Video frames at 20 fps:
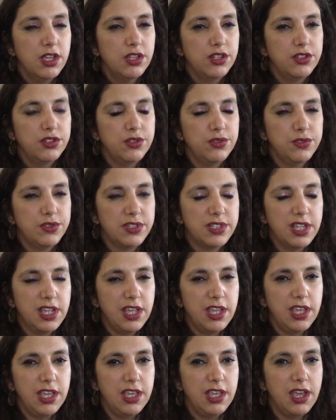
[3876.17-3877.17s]
to
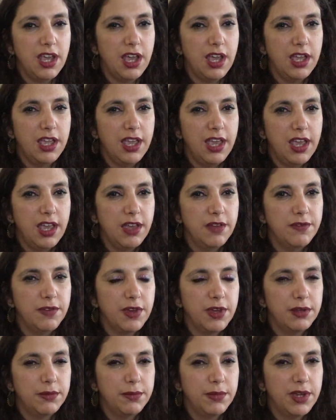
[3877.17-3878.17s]
say, I
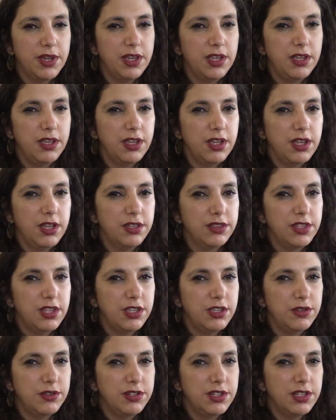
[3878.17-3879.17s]
have on my
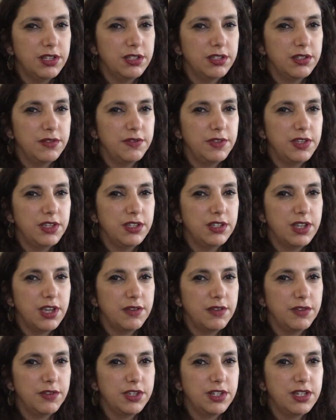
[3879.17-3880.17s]
thank you, Adele and Olivia, and
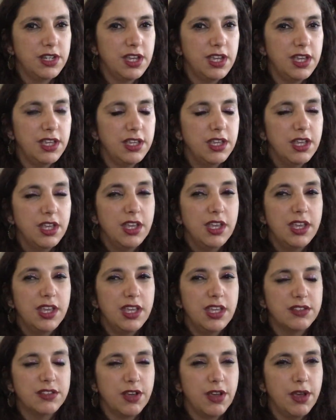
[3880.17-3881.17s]
have a good night,
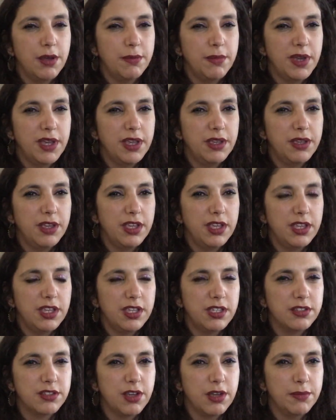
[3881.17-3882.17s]
is on my
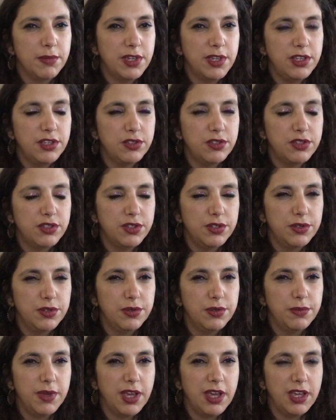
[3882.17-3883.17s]

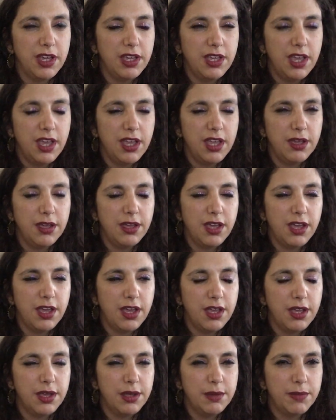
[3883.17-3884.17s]
YouTube. I
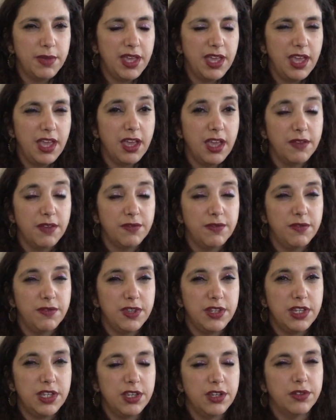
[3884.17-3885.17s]
have
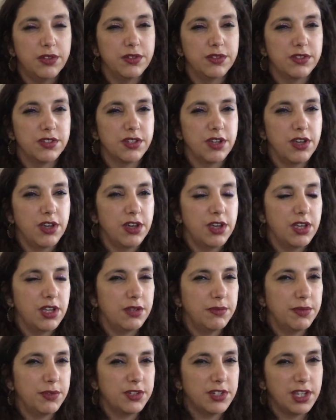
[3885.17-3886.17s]
videos
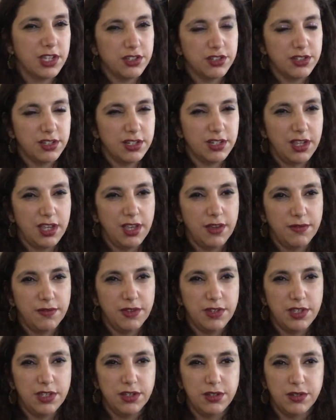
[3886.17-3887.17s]
on protection. I have
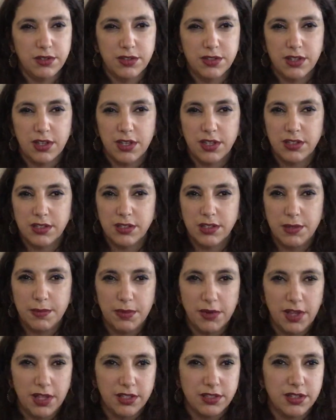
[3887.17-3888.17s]
videos on sleep
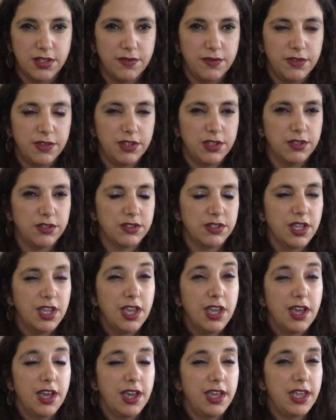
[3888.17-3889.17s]
paralysis. I have videos.
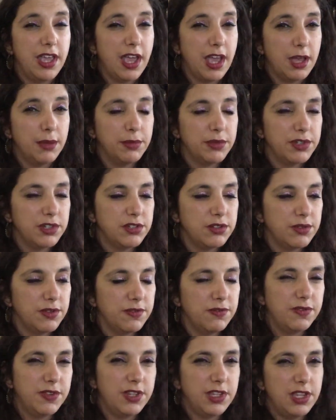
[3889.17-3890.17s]
I am going to do a
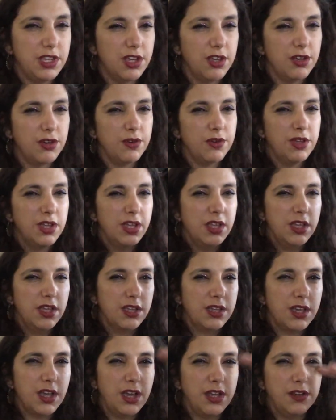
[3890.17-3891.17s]
video
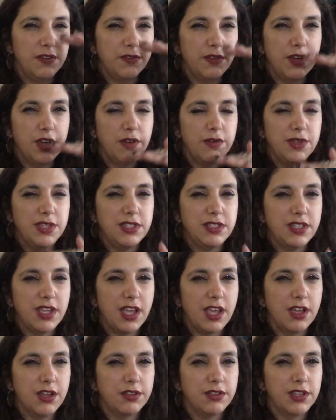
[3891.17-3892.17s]
kind of going
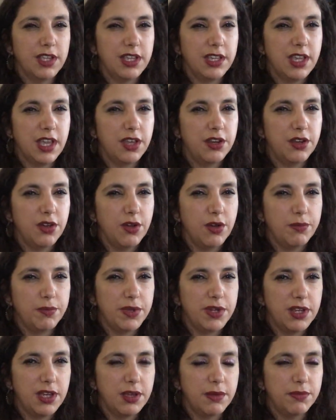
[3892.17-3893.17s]
down like how to
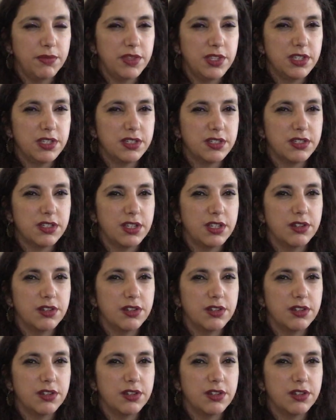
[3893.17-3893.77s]
open up this